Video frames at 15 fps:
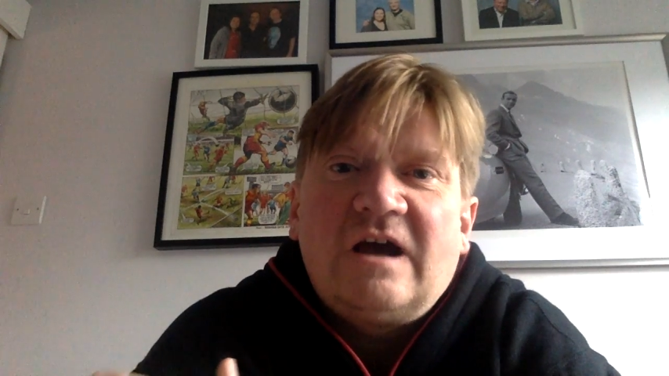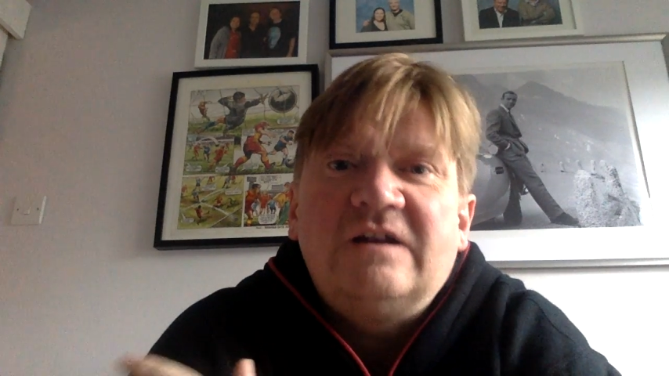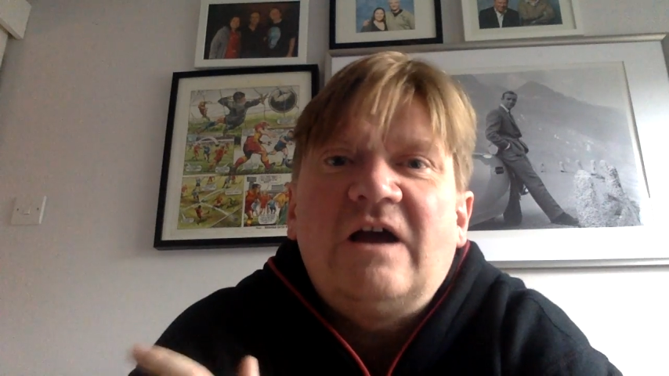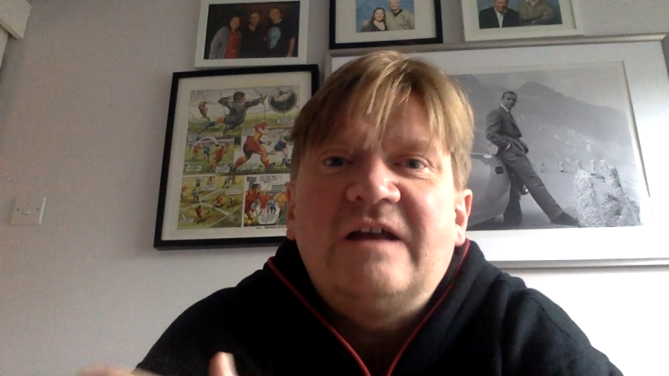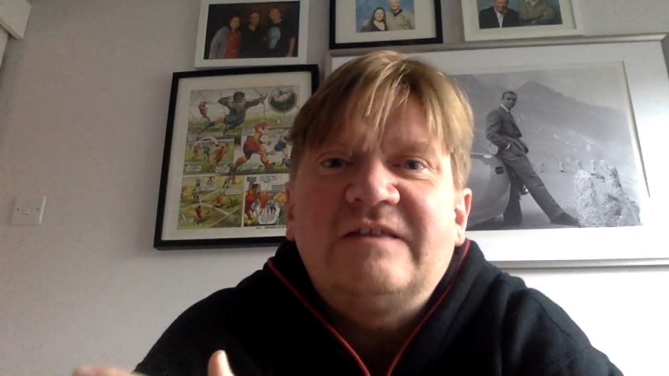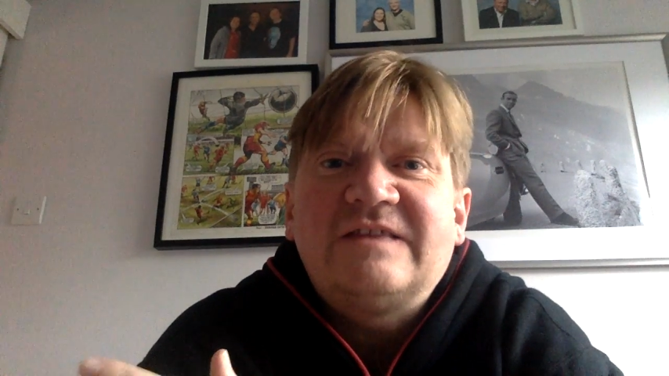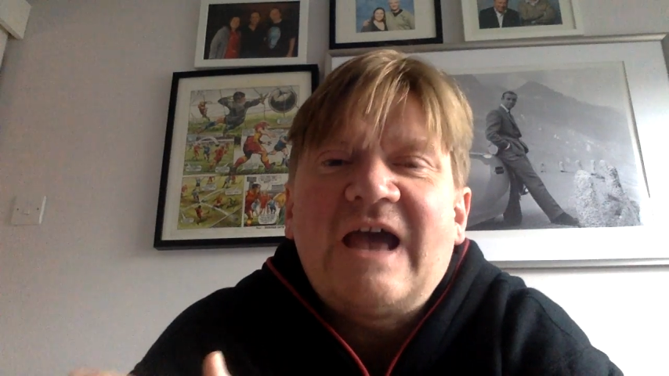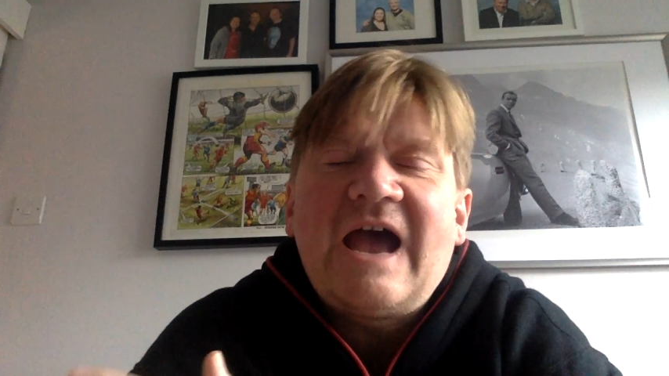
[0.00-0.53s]
I
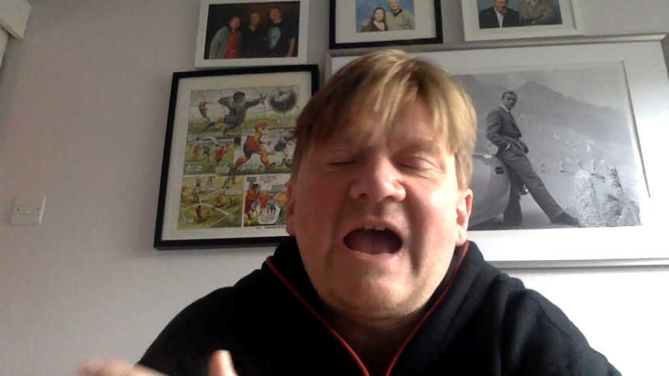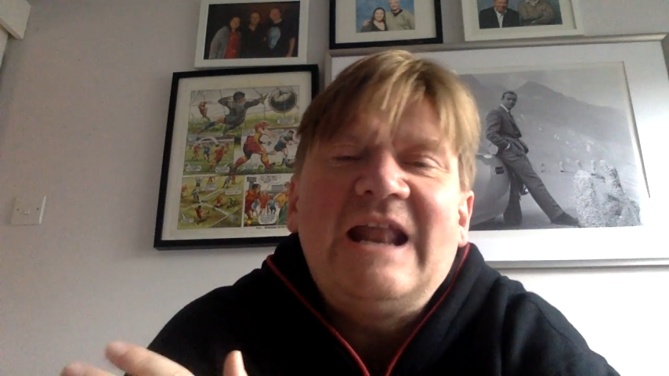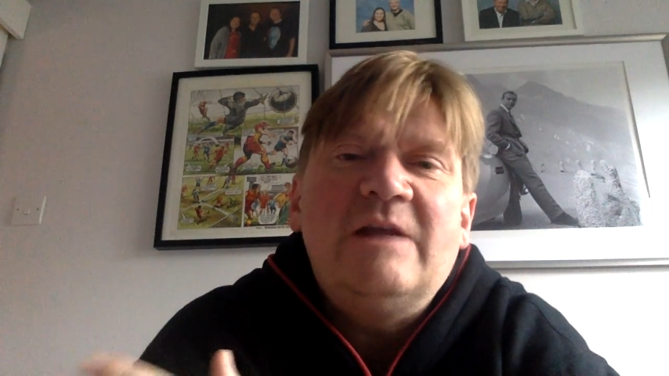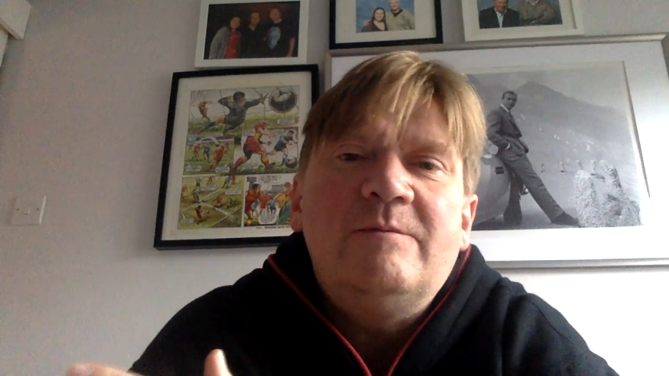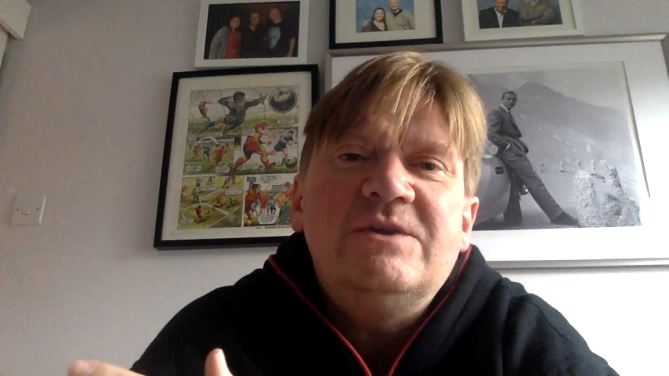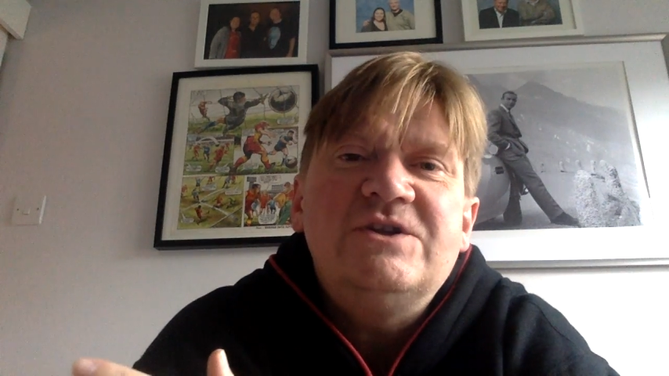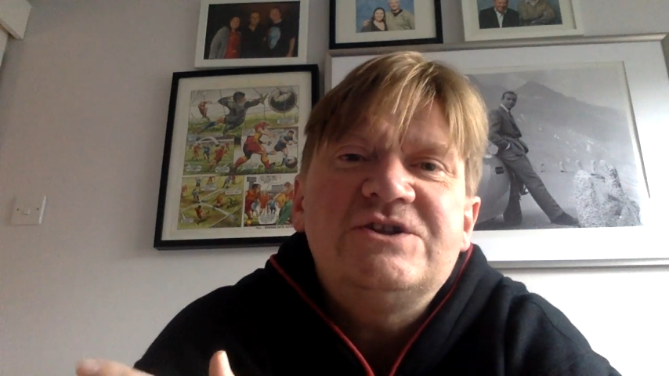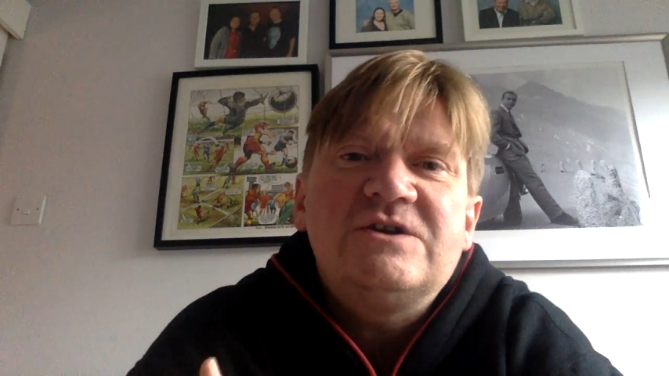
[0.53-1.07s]
like that
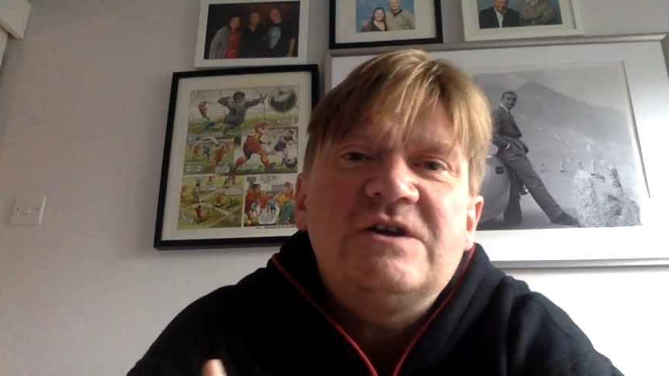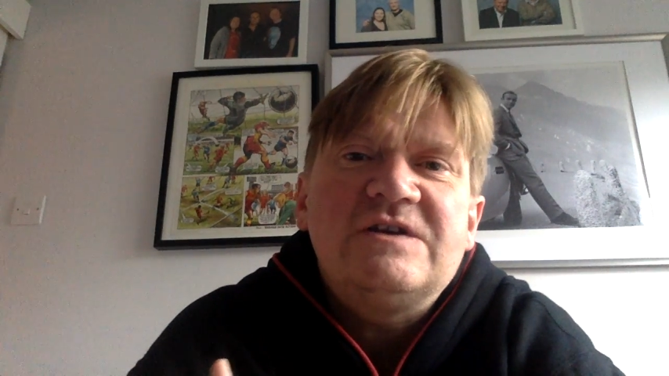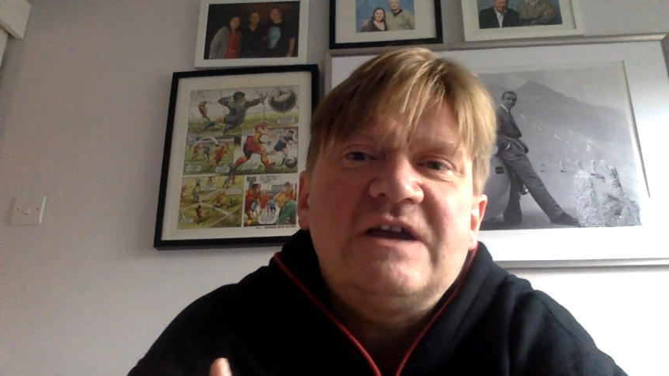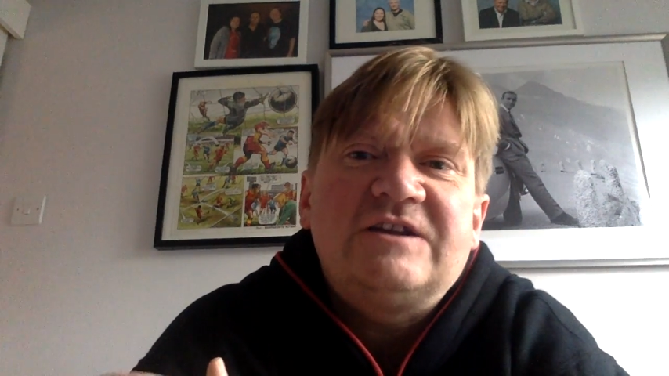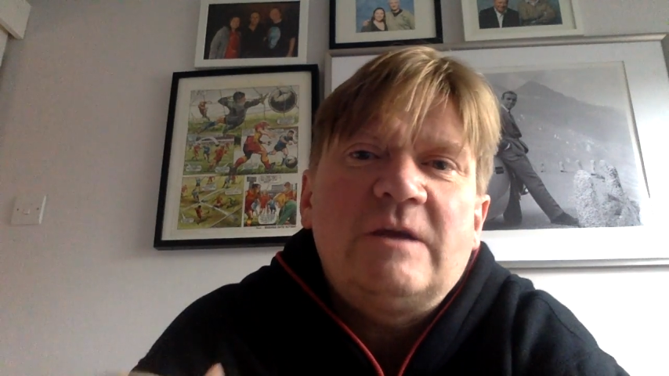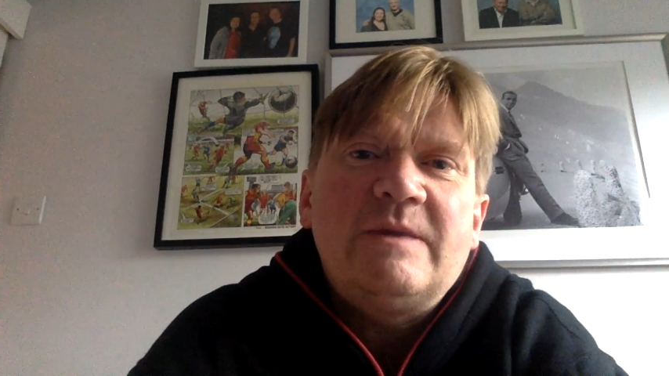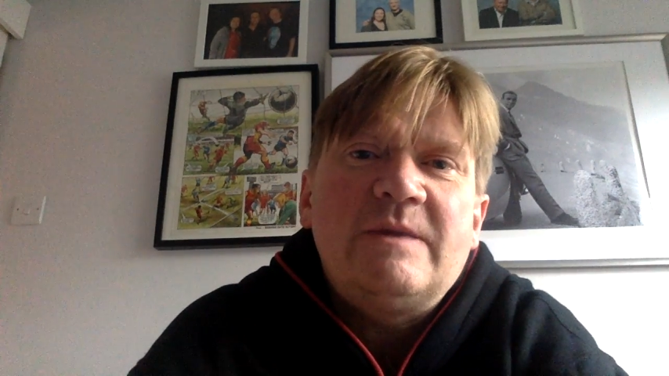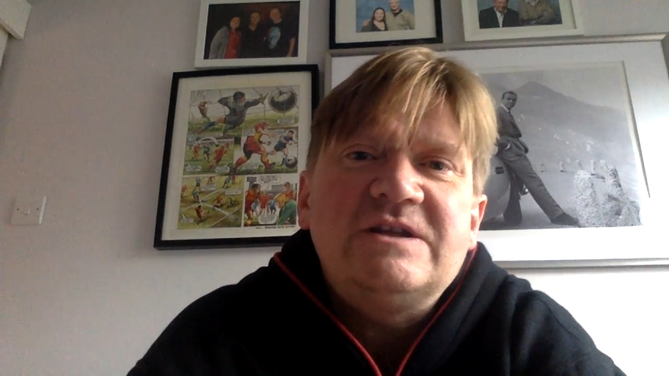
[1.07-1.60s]
element to it,
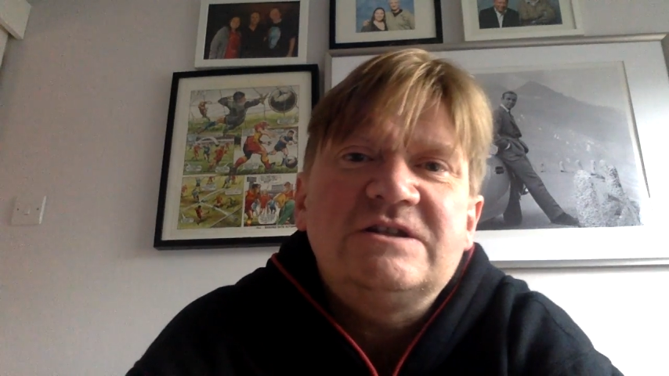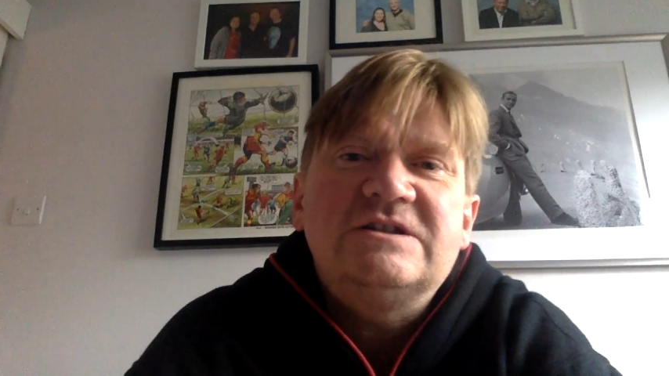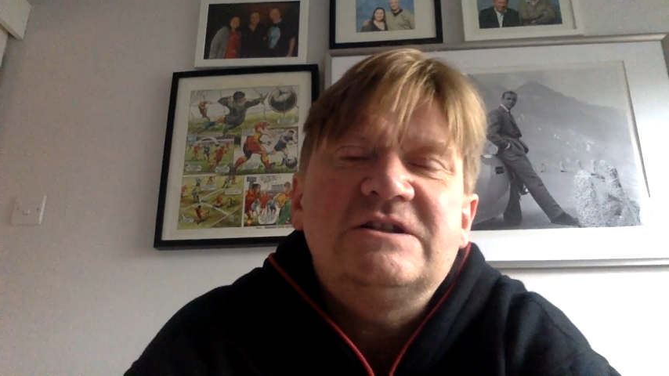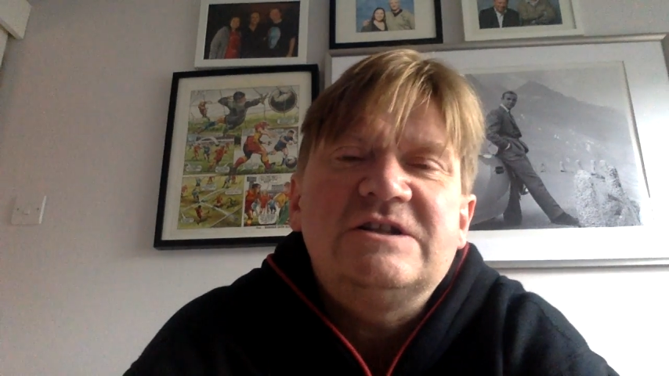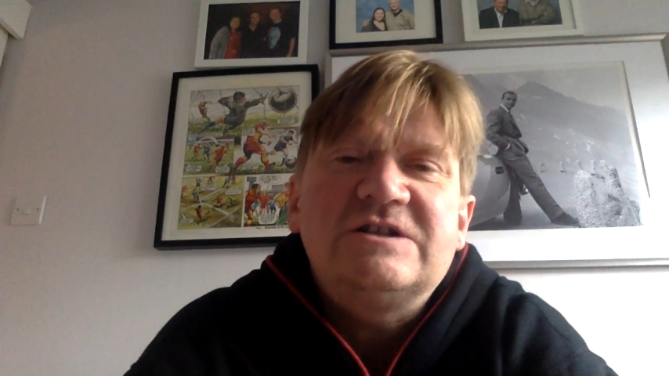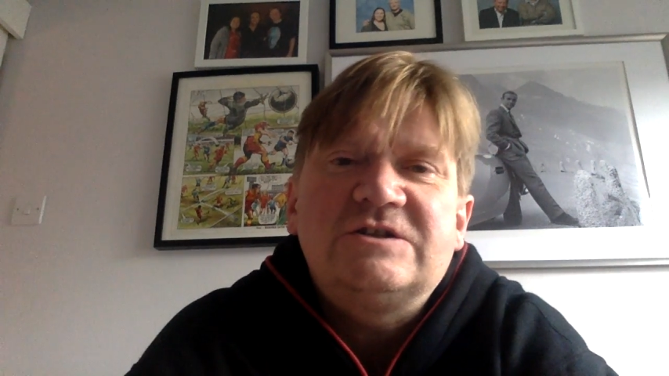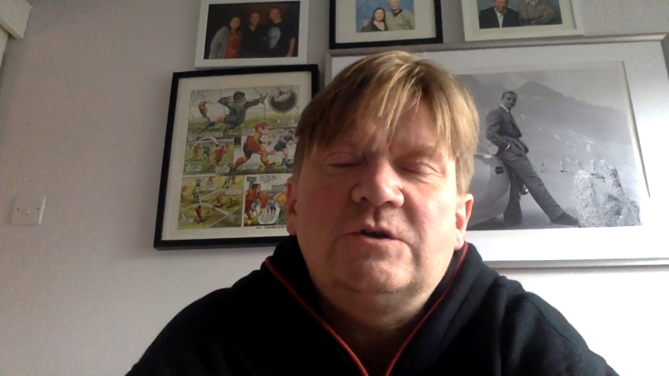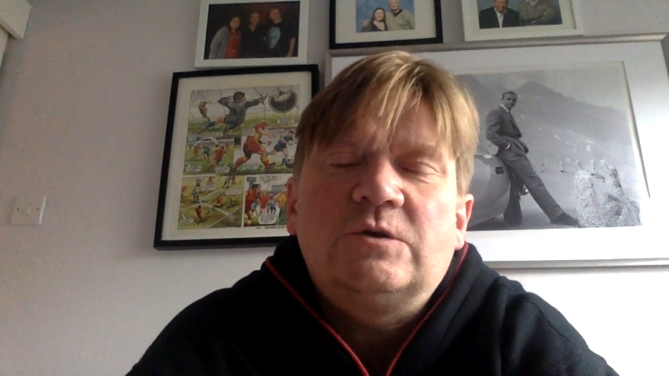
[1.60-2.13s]
that dimension
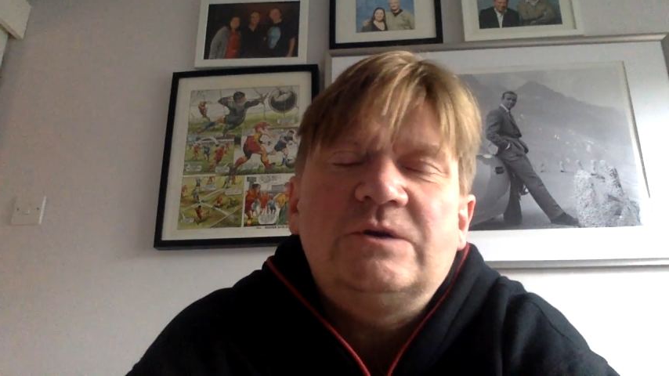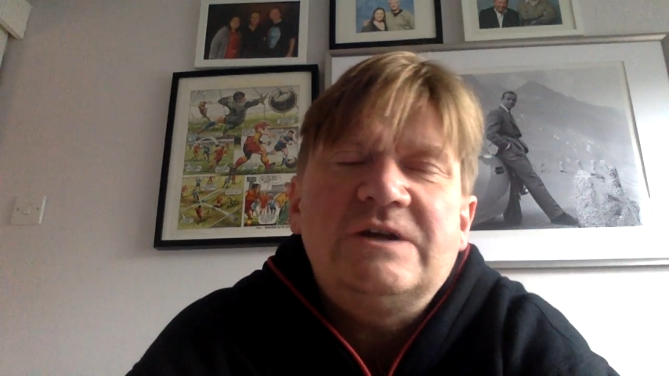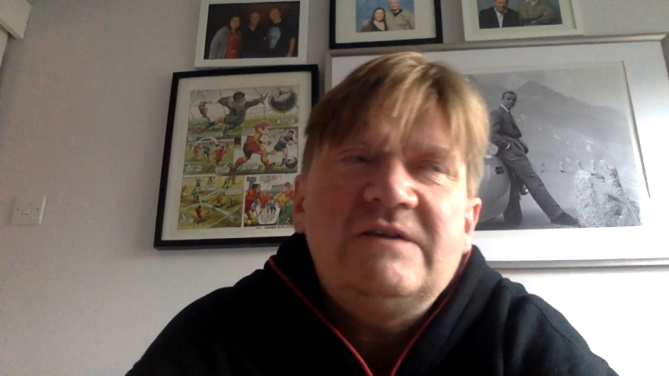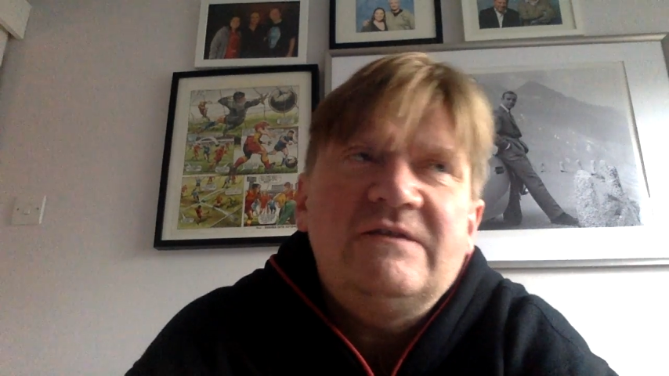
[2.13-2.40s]
to the story,